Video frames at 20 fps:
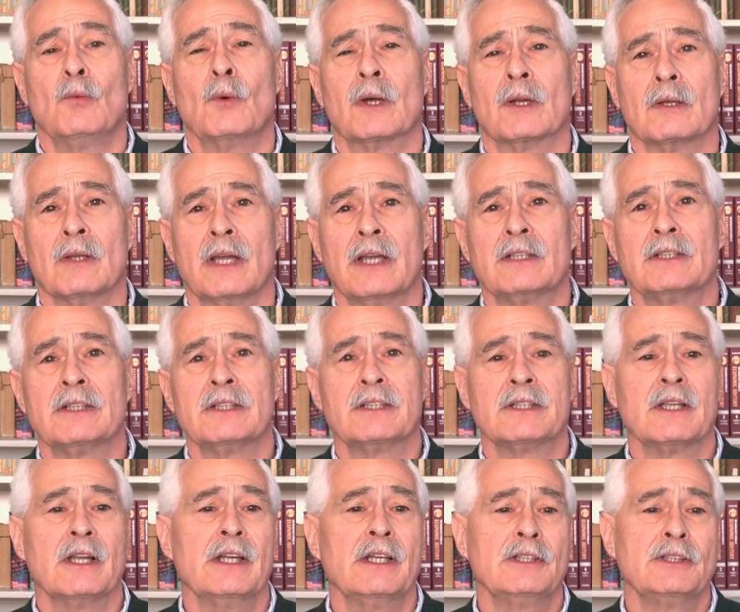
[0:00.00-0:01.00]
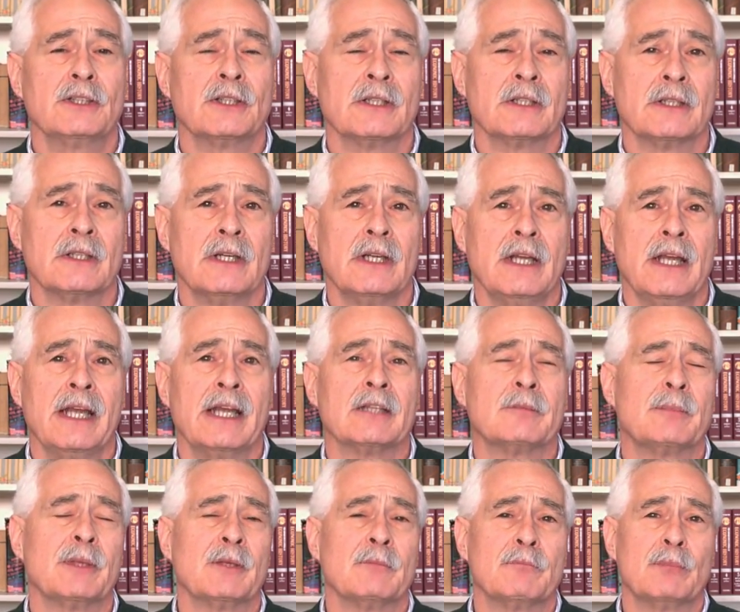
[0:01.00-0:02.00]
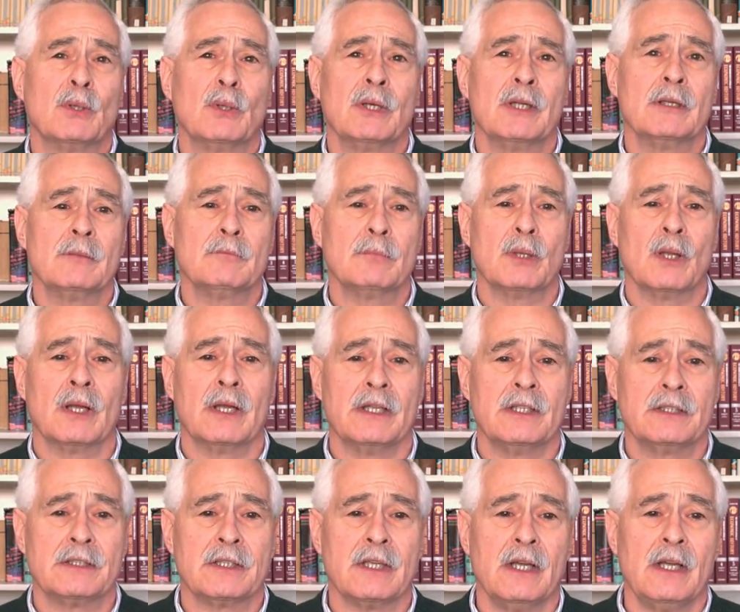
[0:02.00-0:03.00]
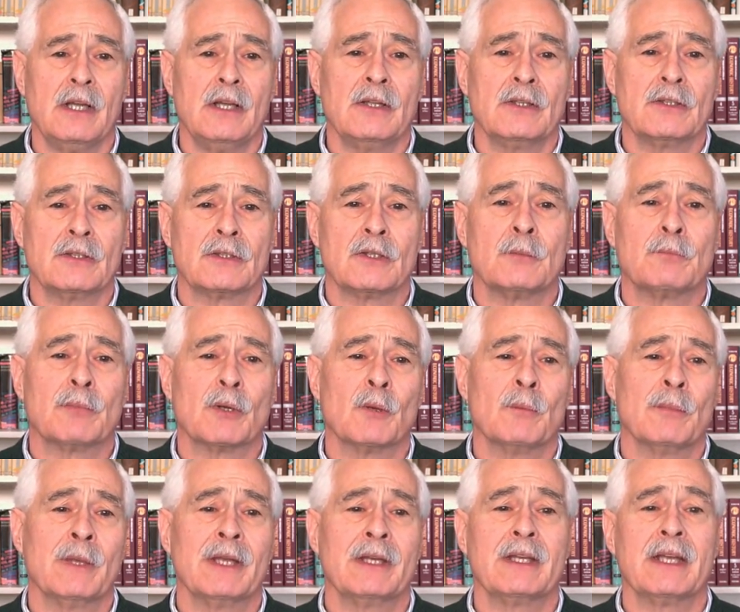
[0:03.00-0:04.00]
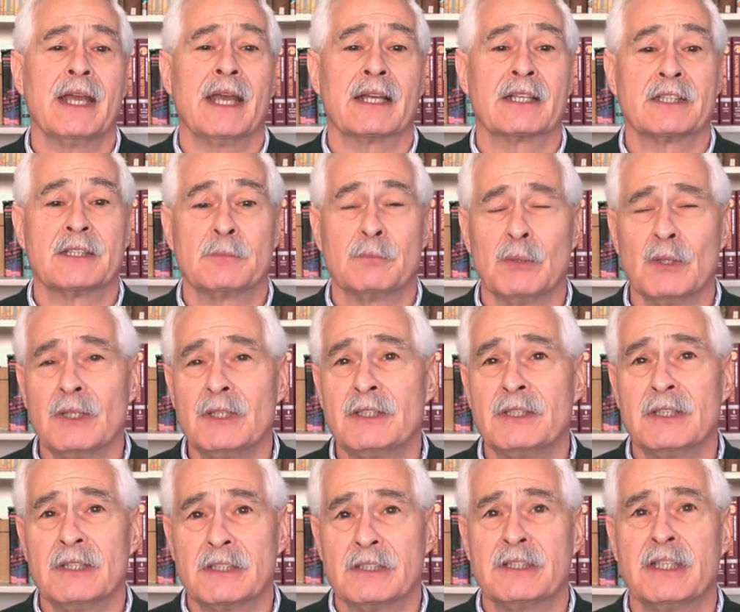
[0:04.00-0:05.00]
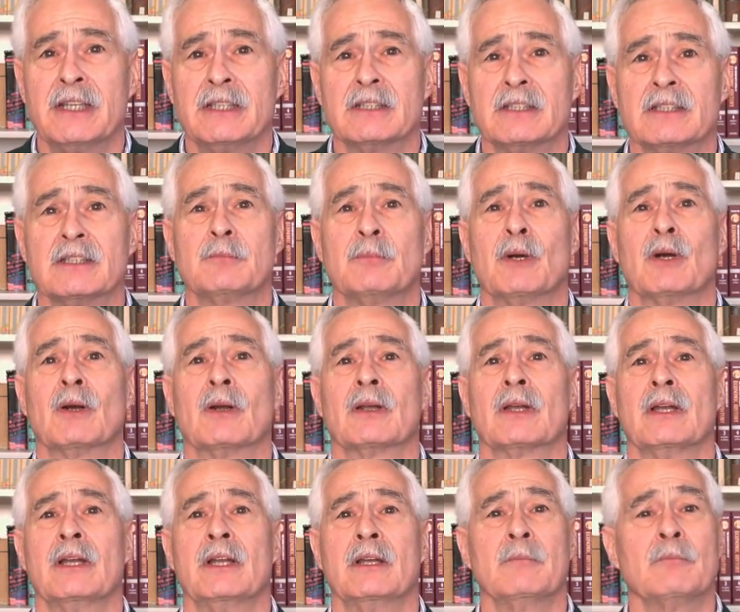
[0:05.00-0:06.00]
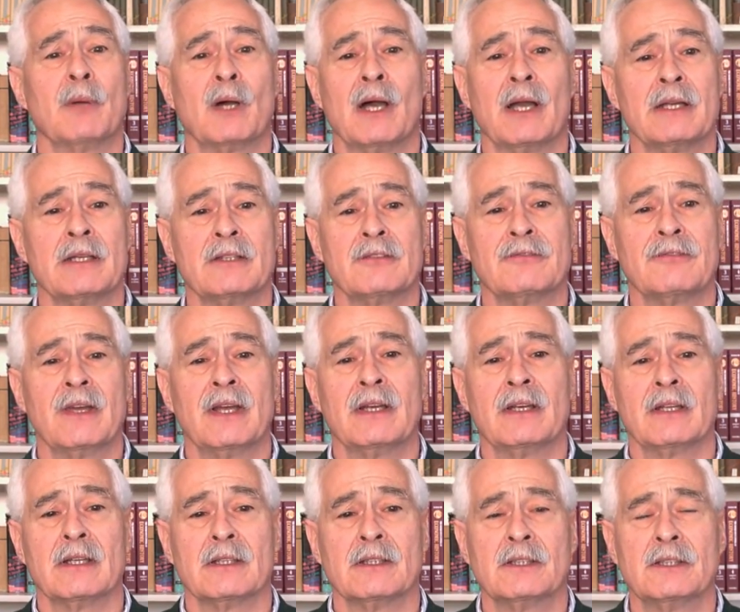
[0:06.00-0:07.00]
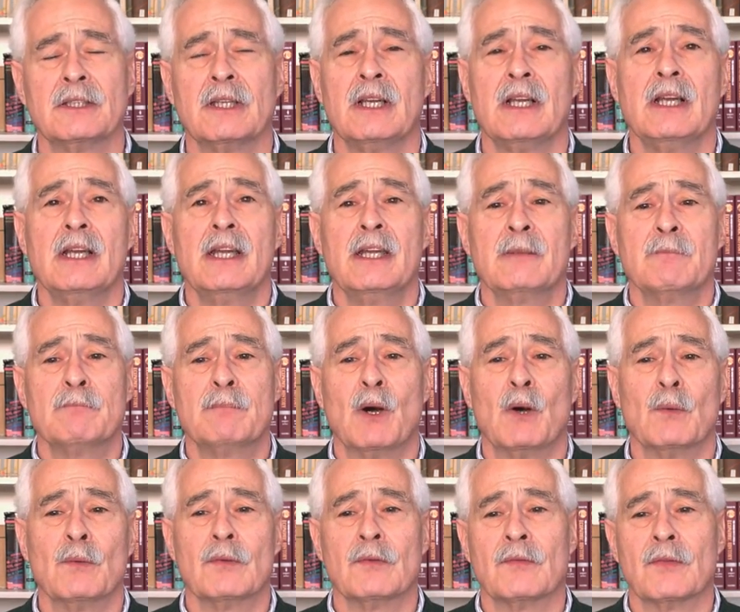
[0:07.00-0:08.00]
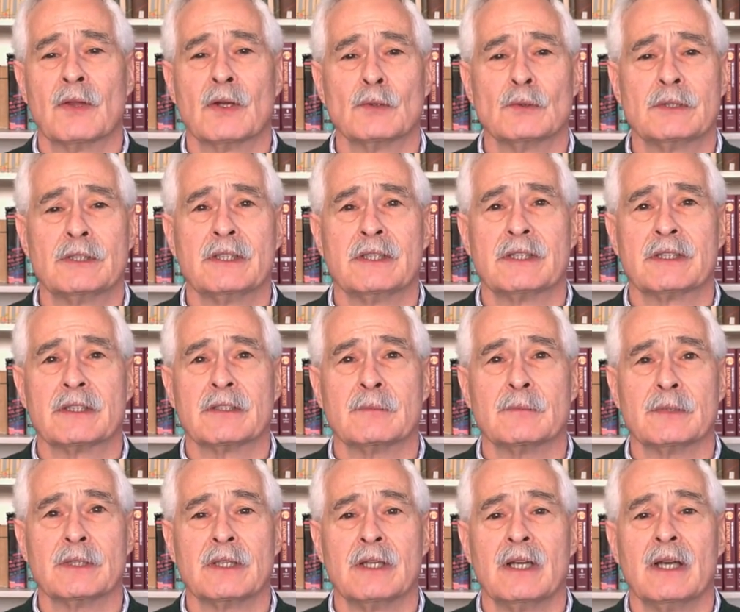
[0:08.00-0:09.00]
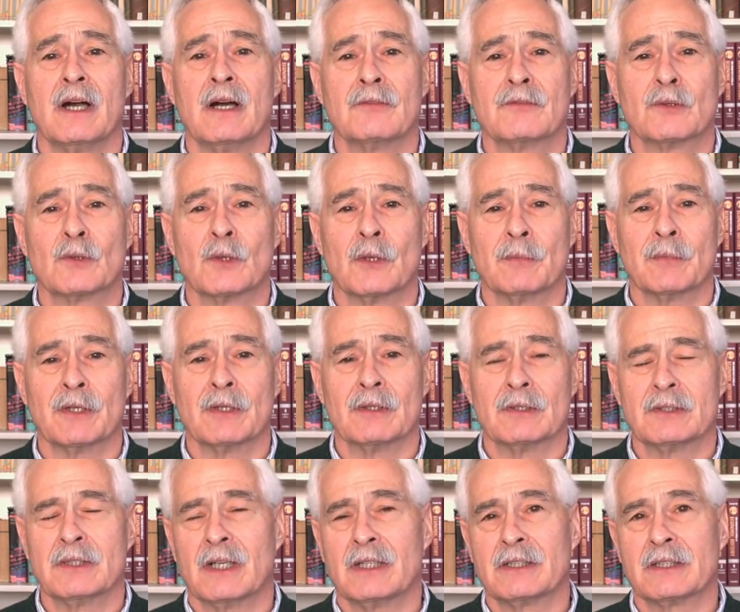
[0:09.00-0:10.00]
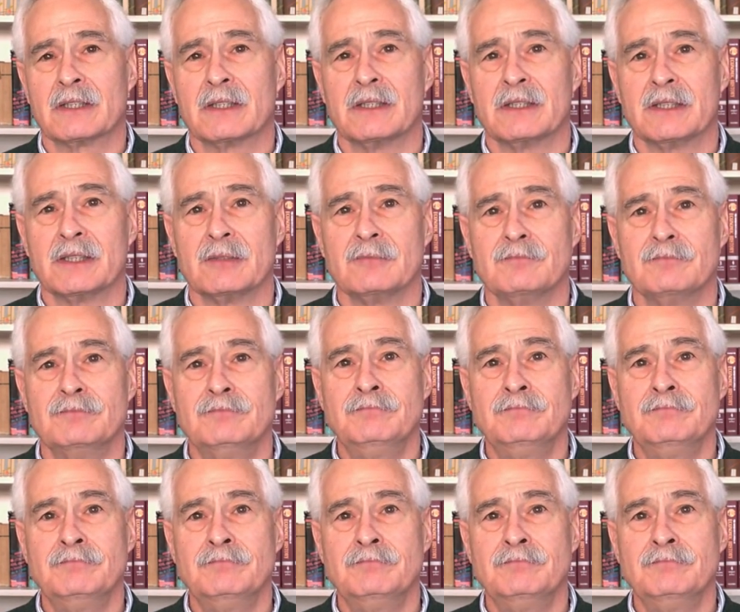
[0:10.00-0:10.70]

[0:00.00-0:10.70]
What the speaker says: where legislation has been put in place to permit explicit sentence bargaining by defendants in both of those systems of criminal justice.